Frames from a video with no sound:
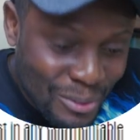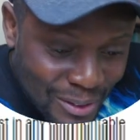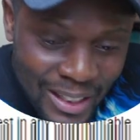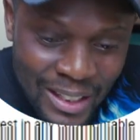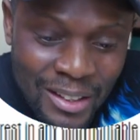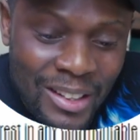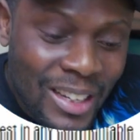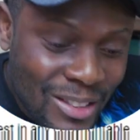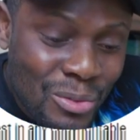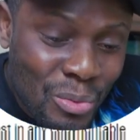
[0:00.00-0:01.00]
Okay,
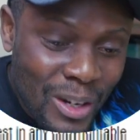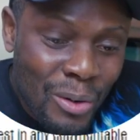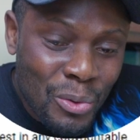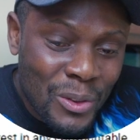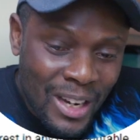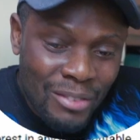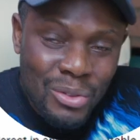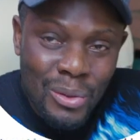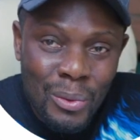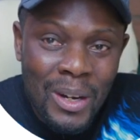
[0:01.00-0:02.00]
that's where we would have
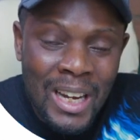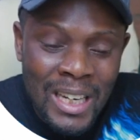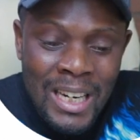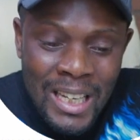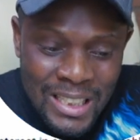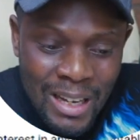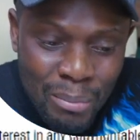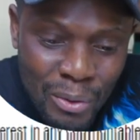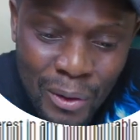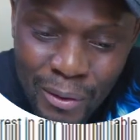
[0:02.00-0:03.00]
to look at an
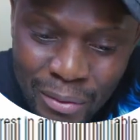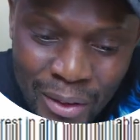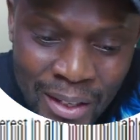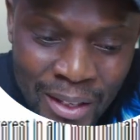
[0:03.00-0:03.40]
example of